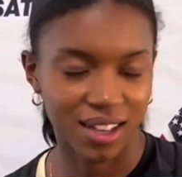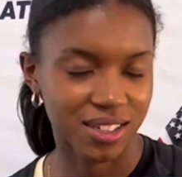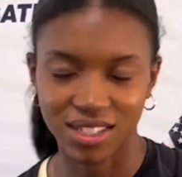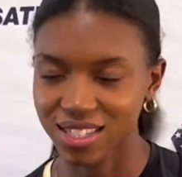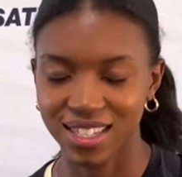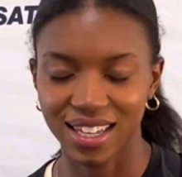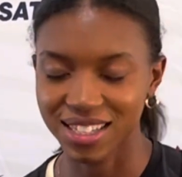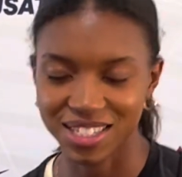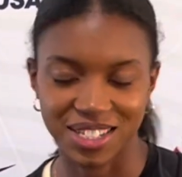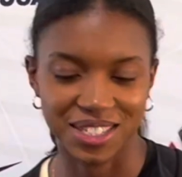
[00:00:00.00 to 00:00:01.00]

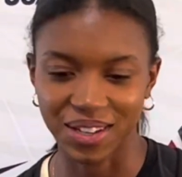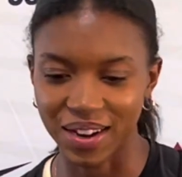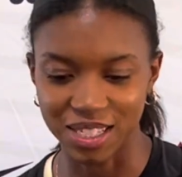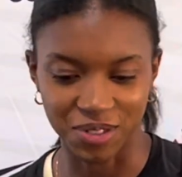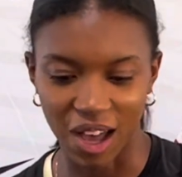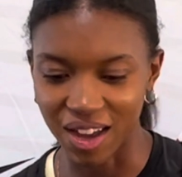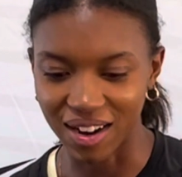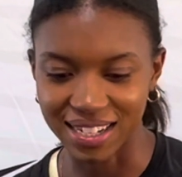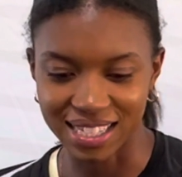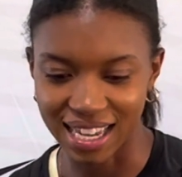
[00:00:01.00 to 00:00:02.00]
just the grace of God,
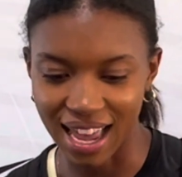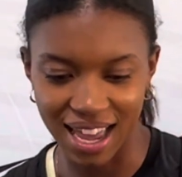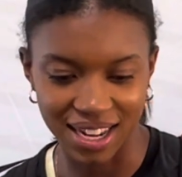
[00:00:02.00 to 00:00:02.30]
honestly.